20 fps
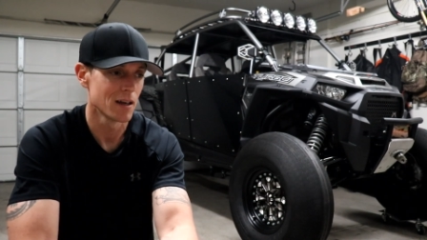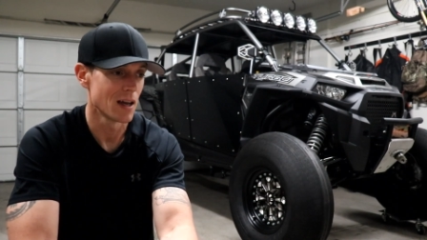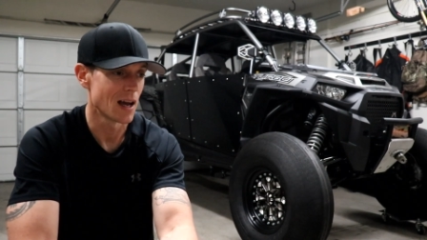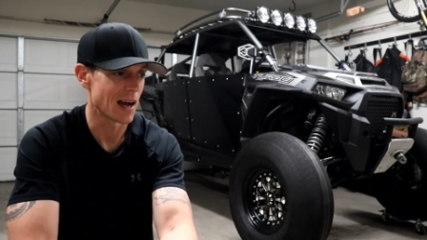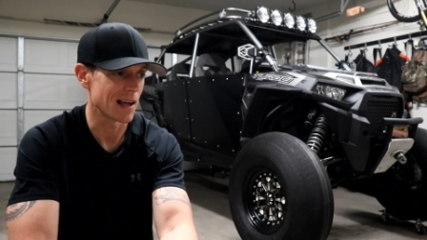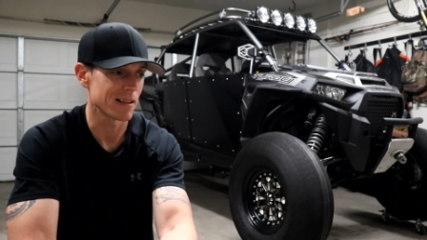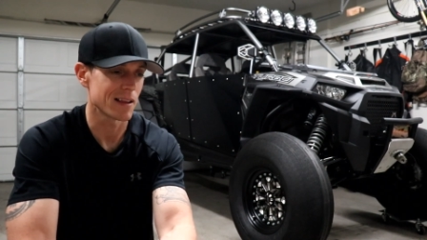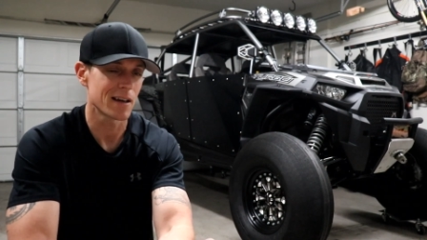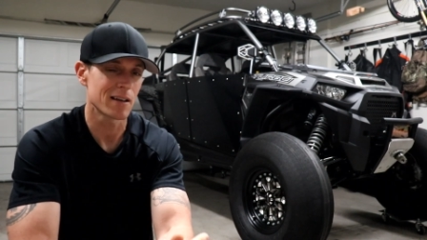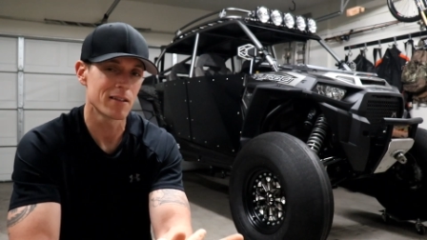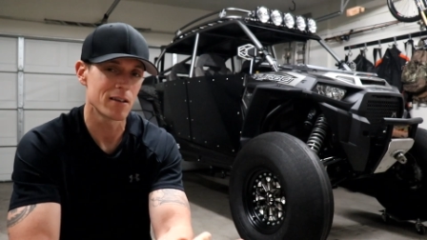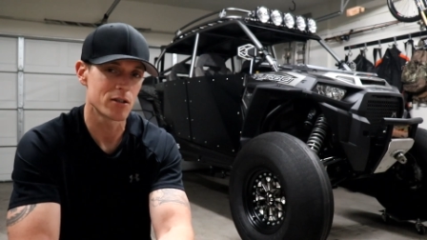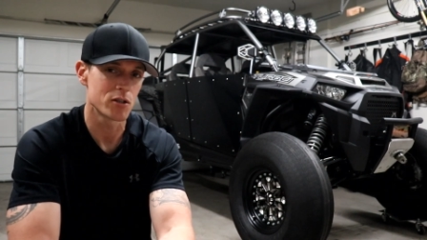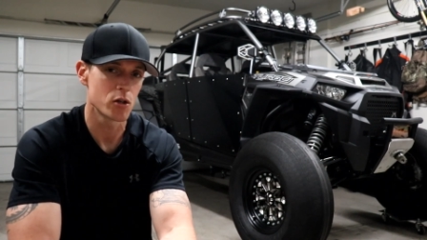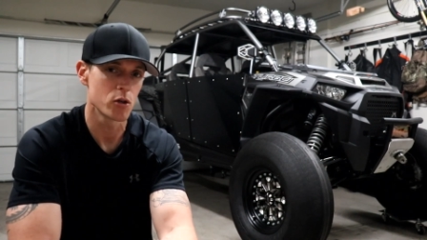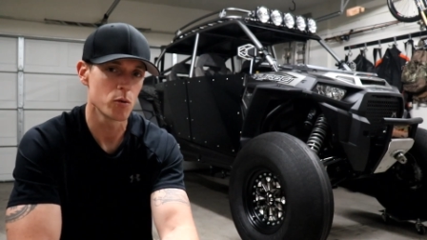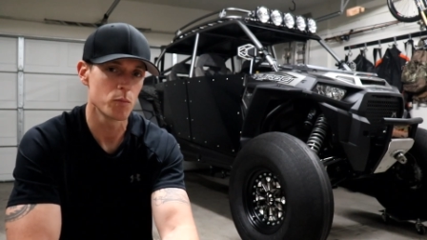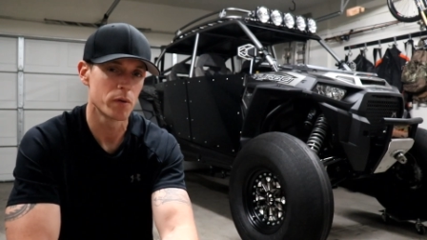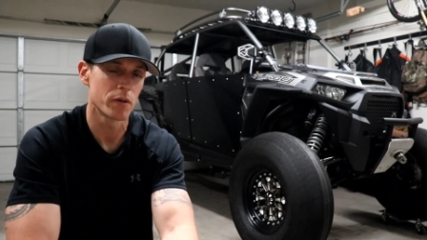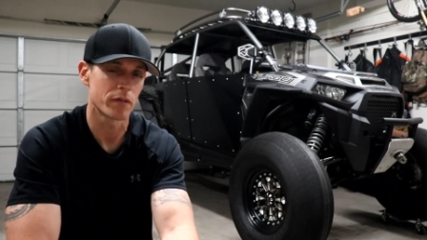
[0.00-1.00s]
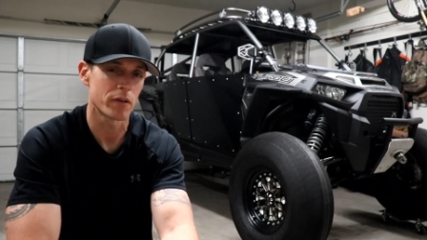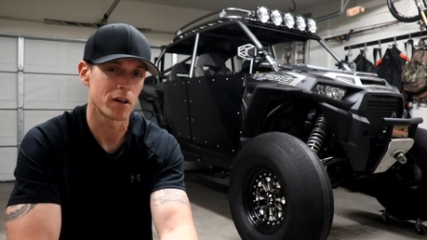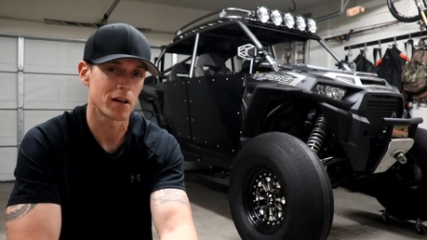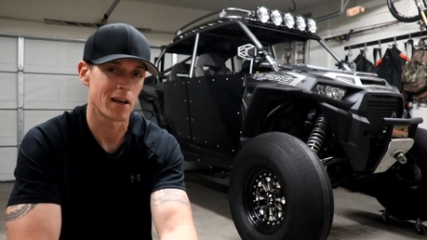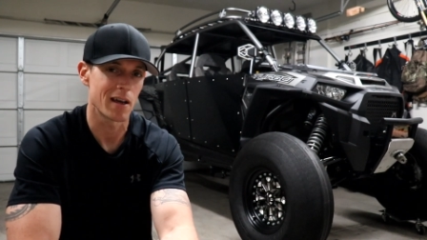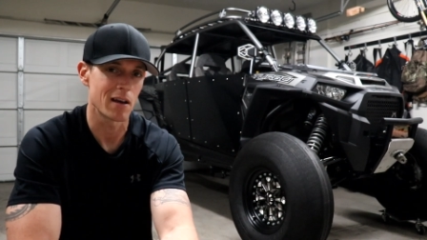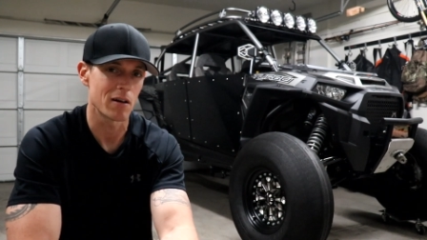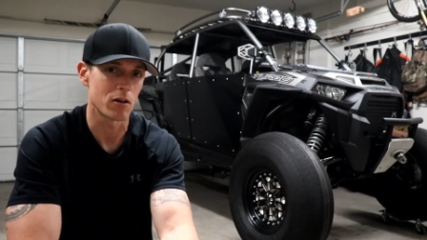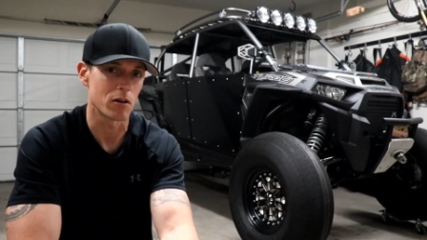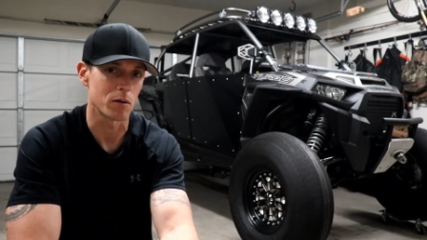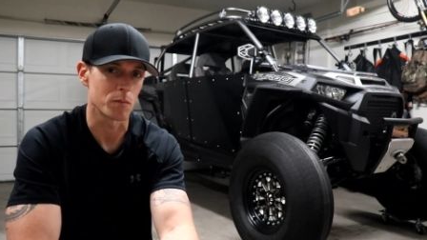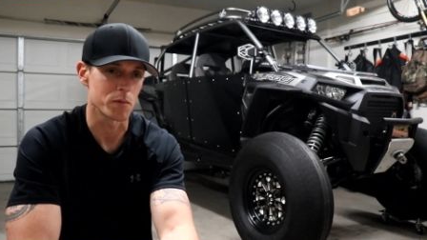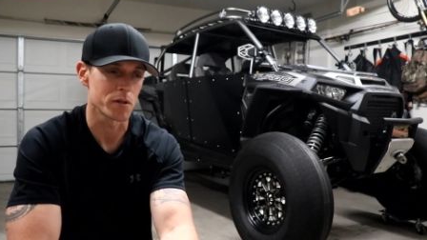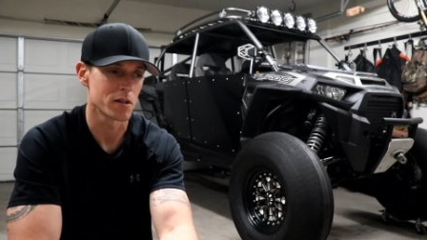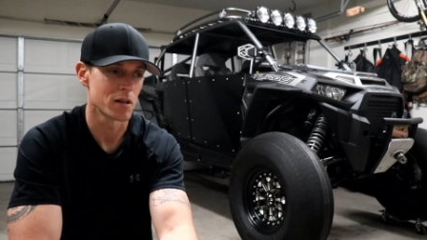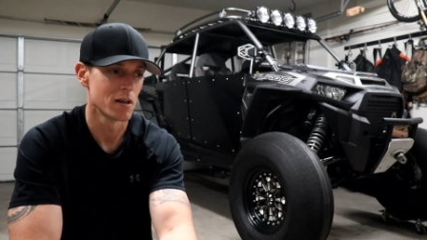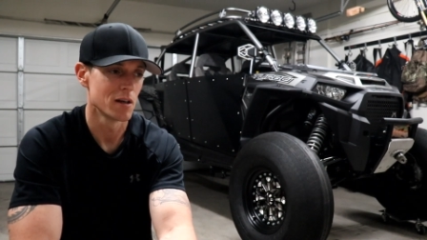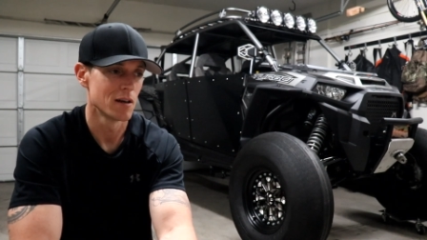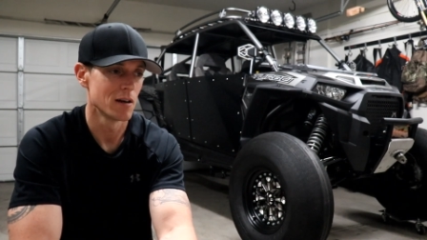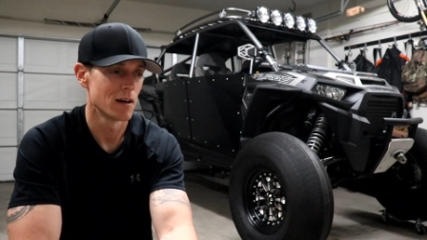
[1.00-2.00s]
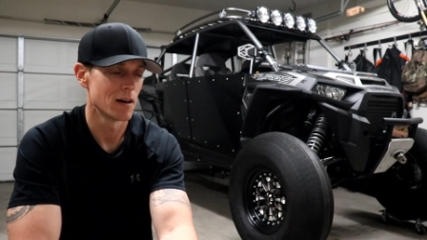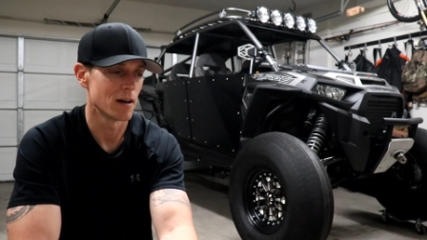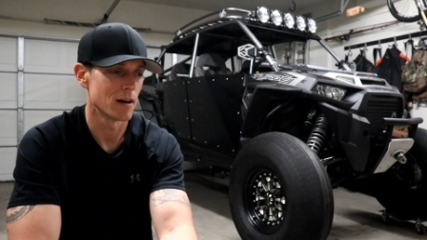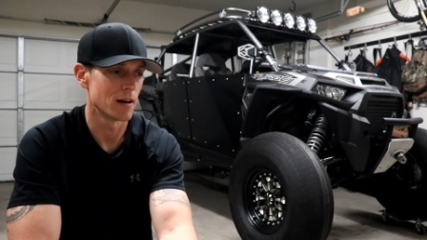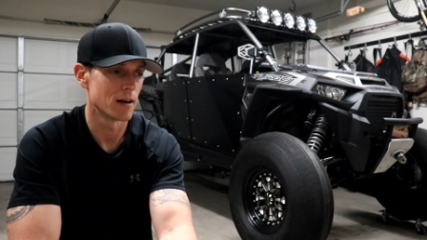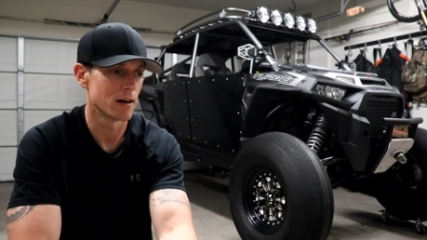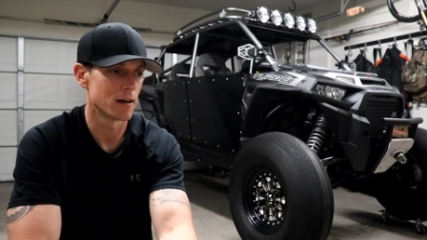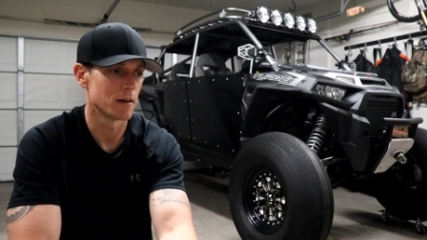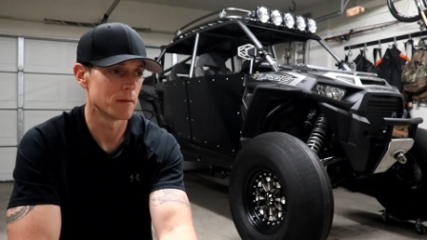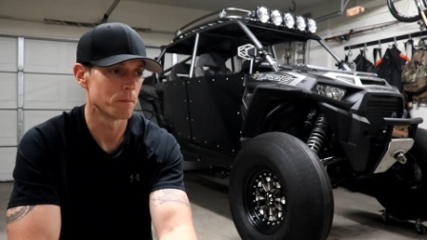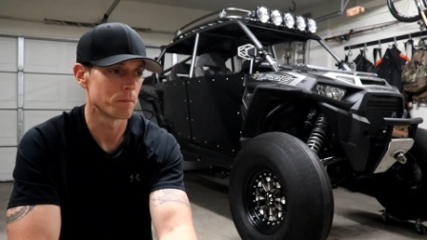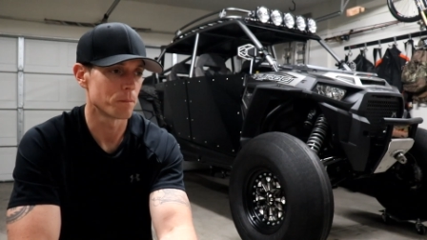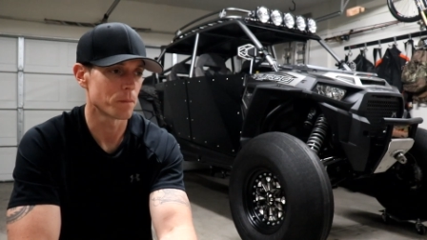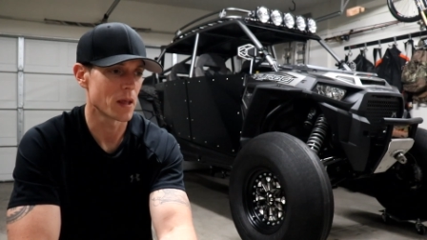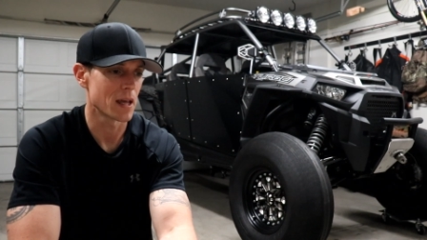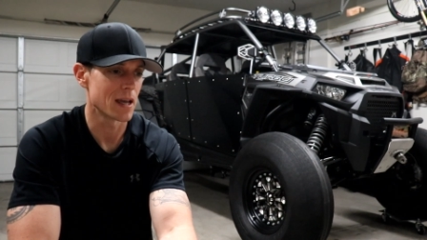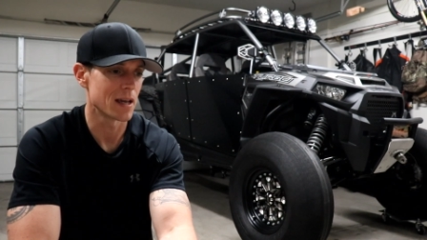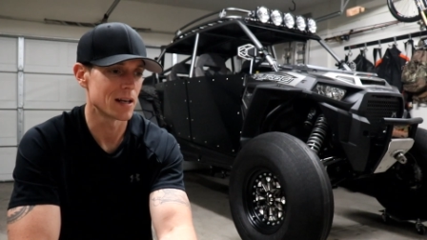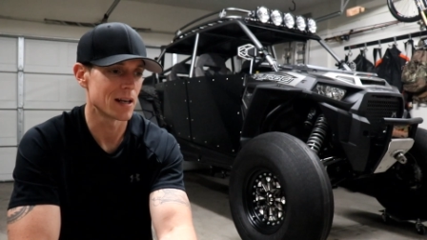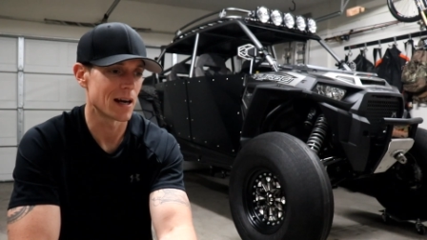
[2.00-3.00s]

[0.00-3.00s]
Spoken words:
I like the tubed front A-arms, and